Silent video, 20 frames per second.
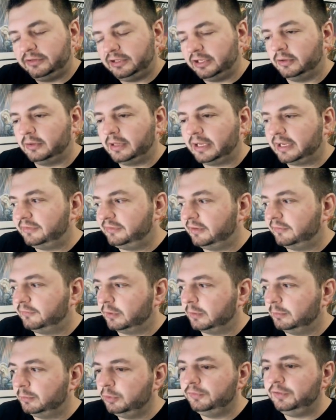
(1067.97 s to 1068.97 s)
You know, like I said,
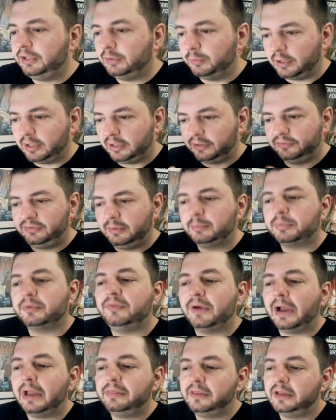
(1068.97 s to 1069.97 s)
for a movie, you want to
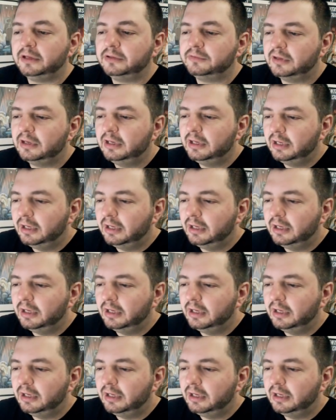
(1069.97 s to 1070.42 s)
simplify things.